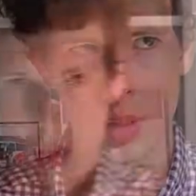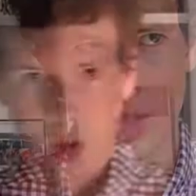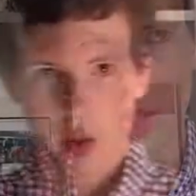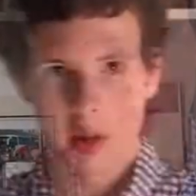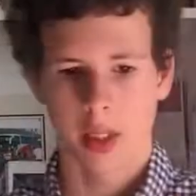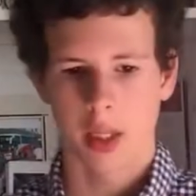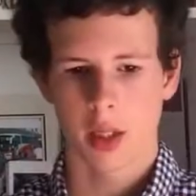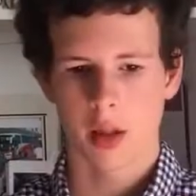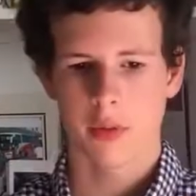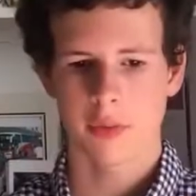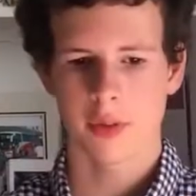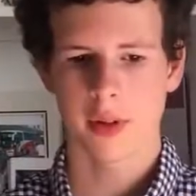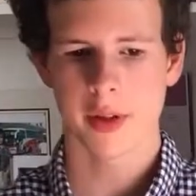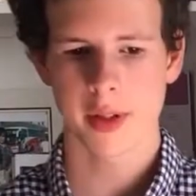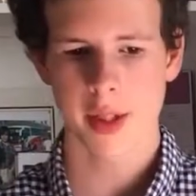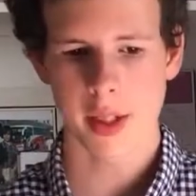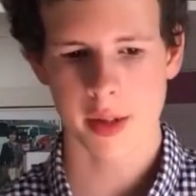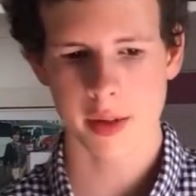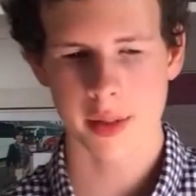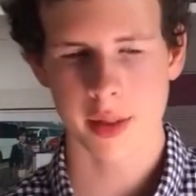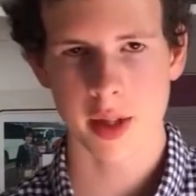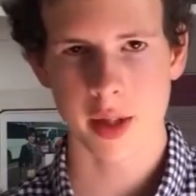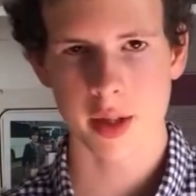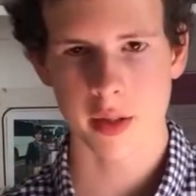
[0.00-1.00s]
Now if there's
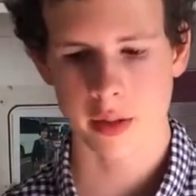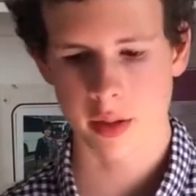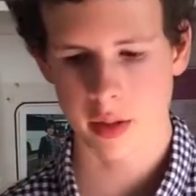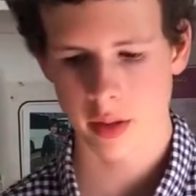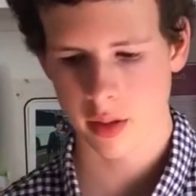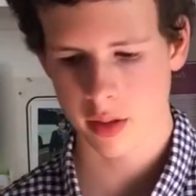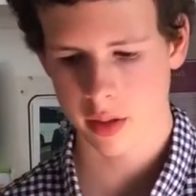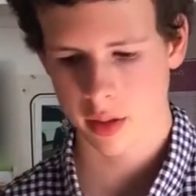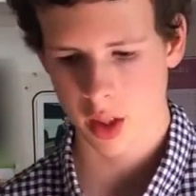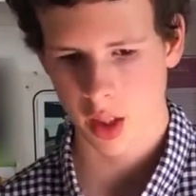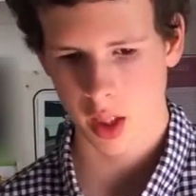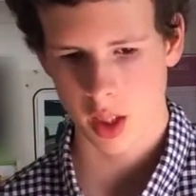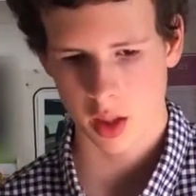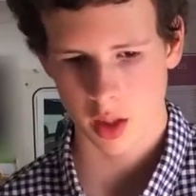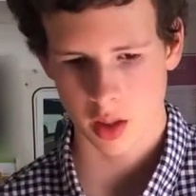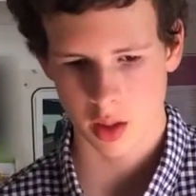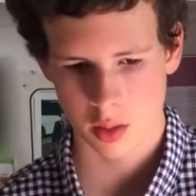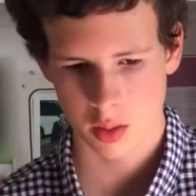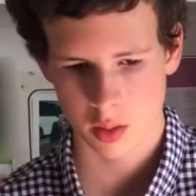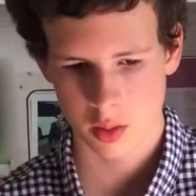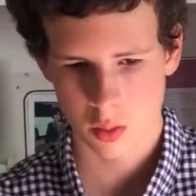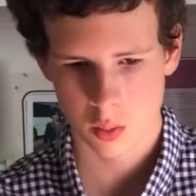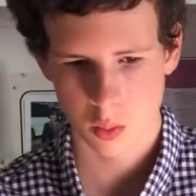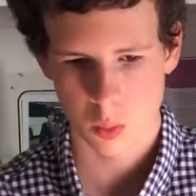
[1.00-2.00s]
anything that
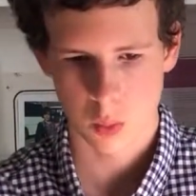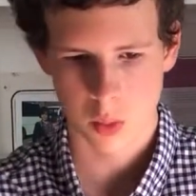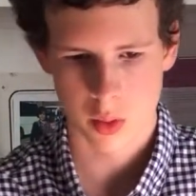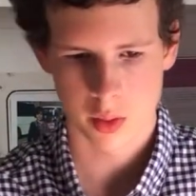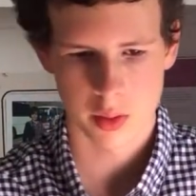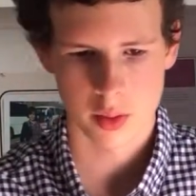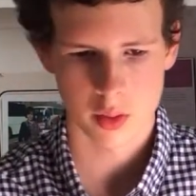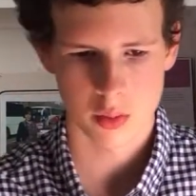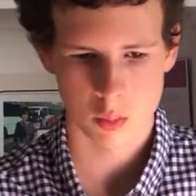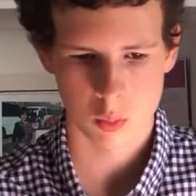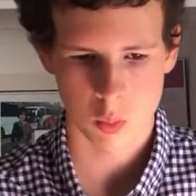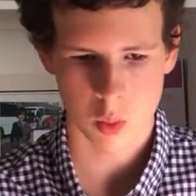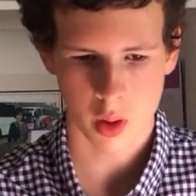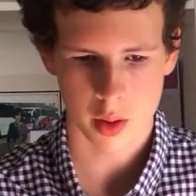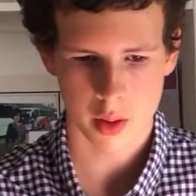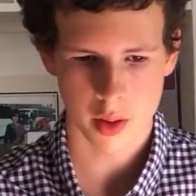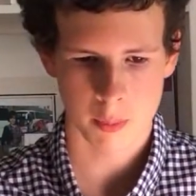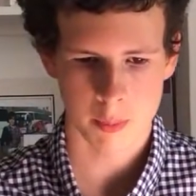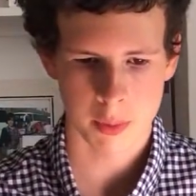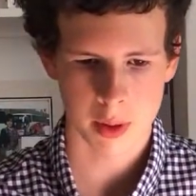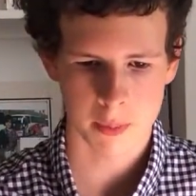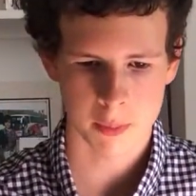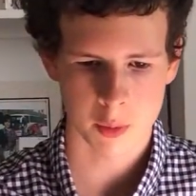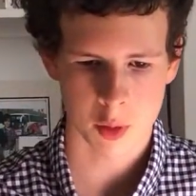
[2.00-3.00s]
you want a
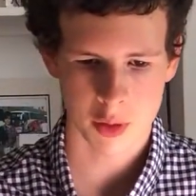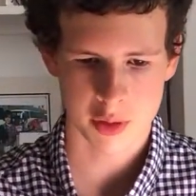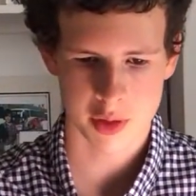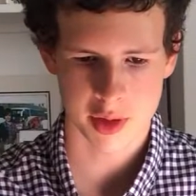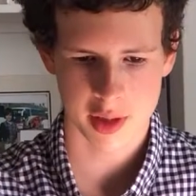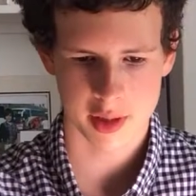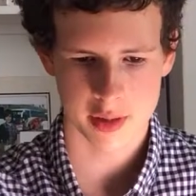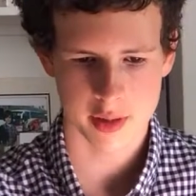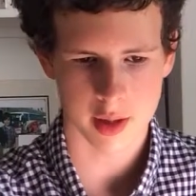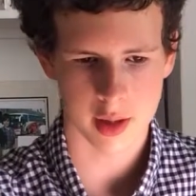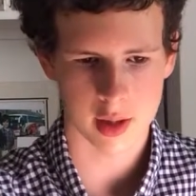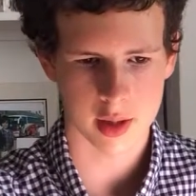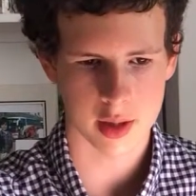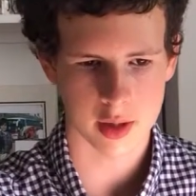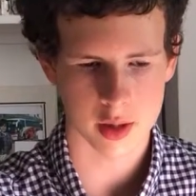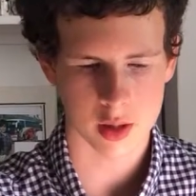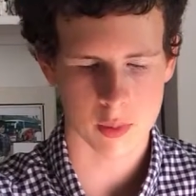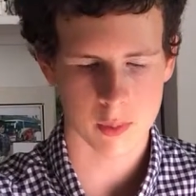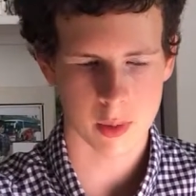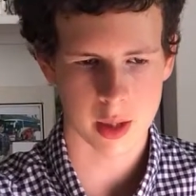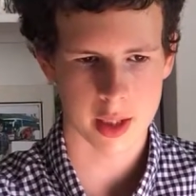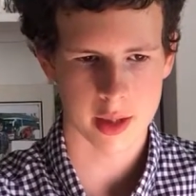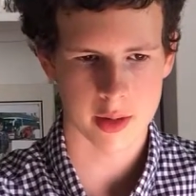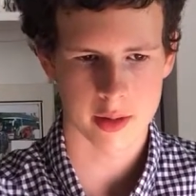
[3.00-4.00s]
bit more detail
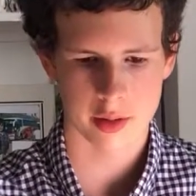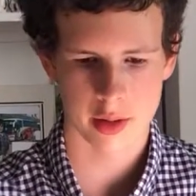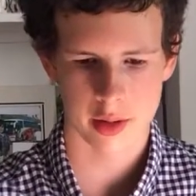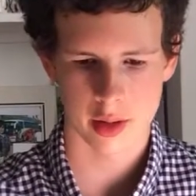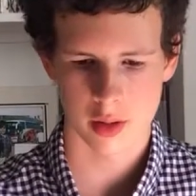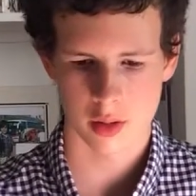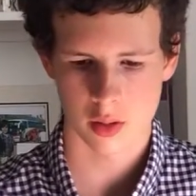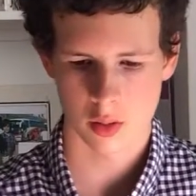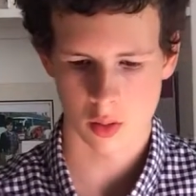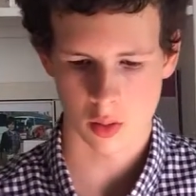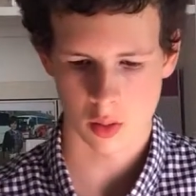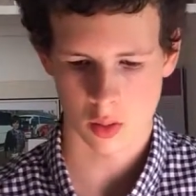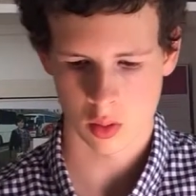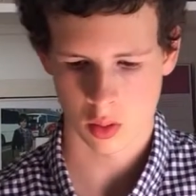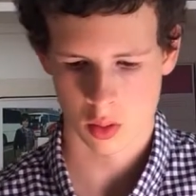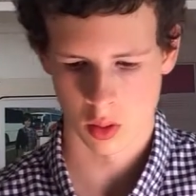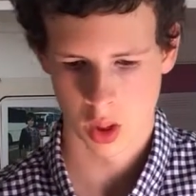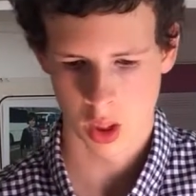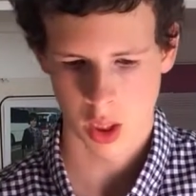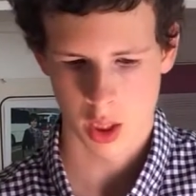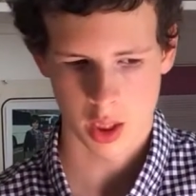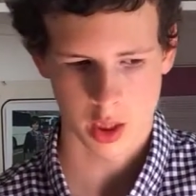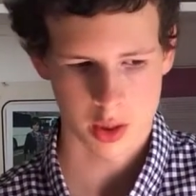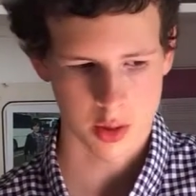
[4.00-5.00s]
explained in, or
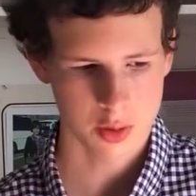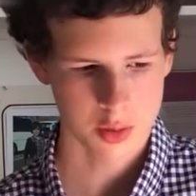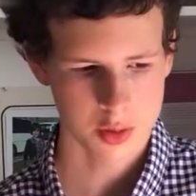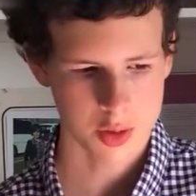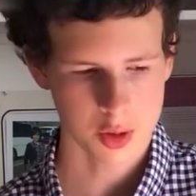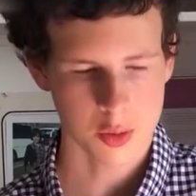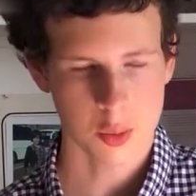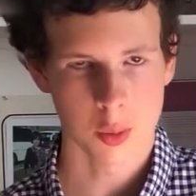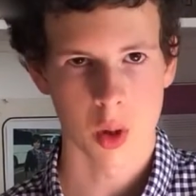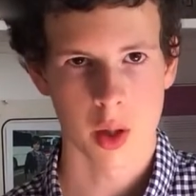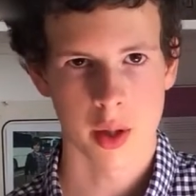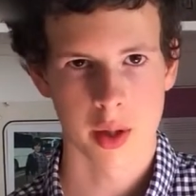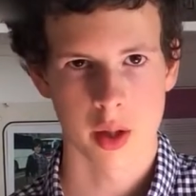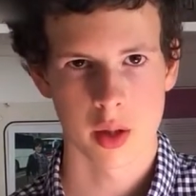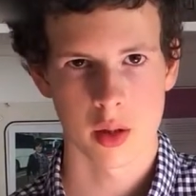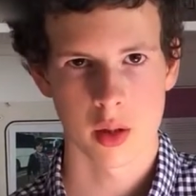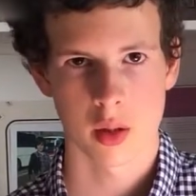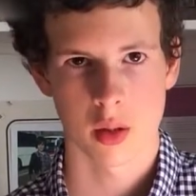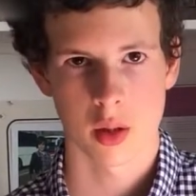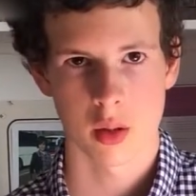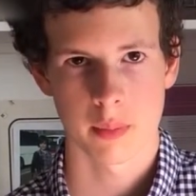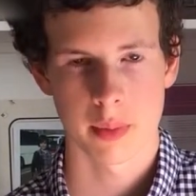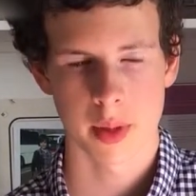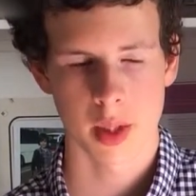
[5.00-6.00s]
you just want to
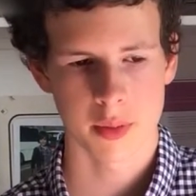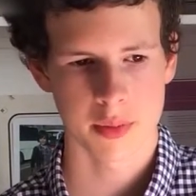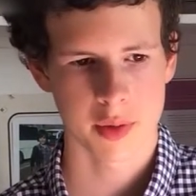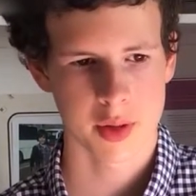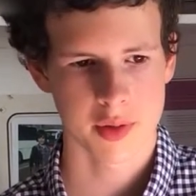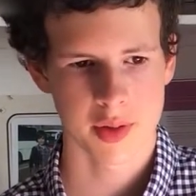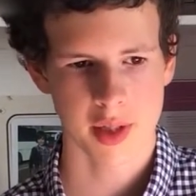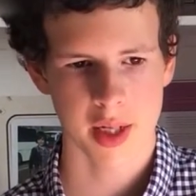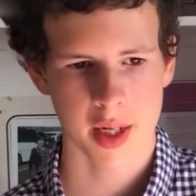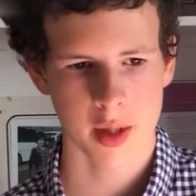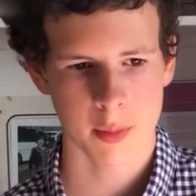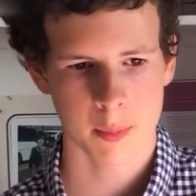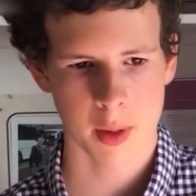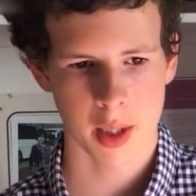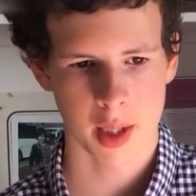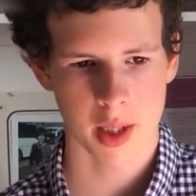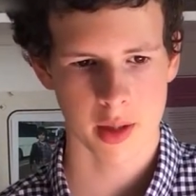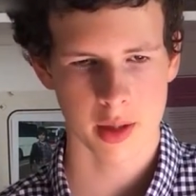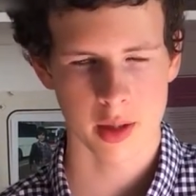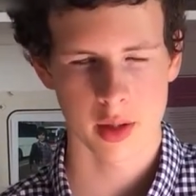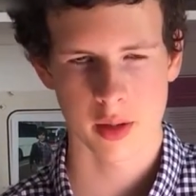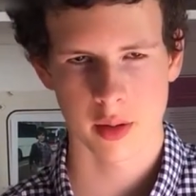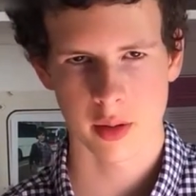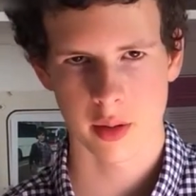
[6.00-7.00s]
be able to check
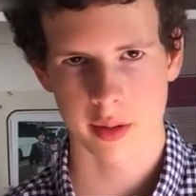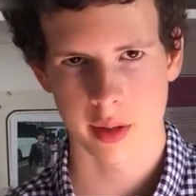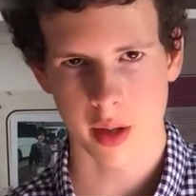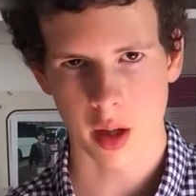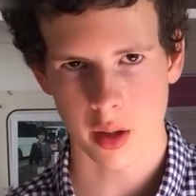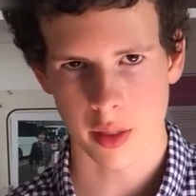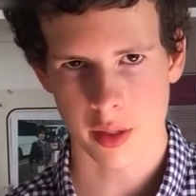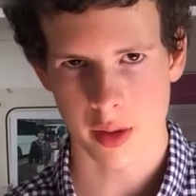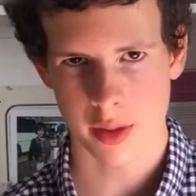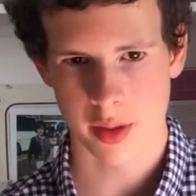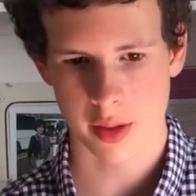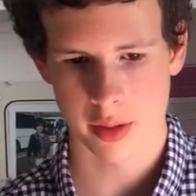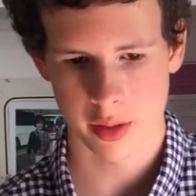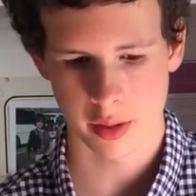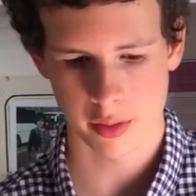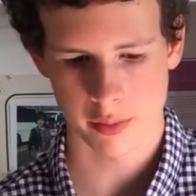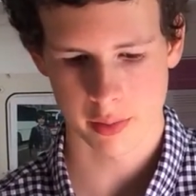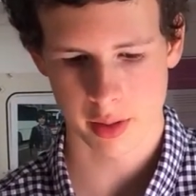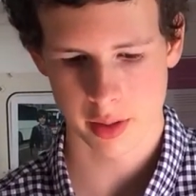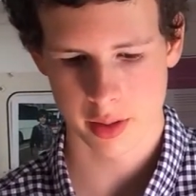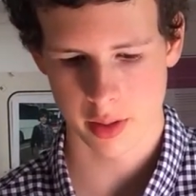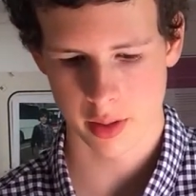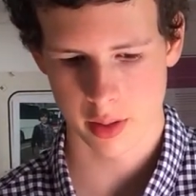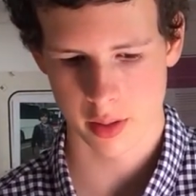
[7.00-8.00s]
back in something other than this
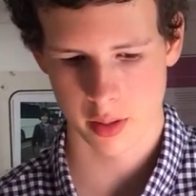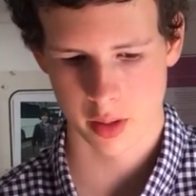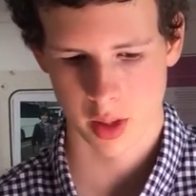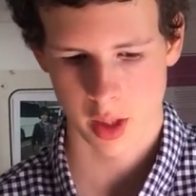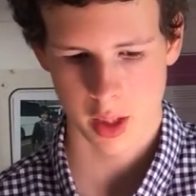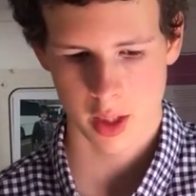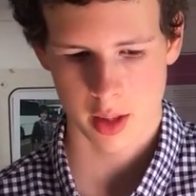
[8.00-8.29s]
video,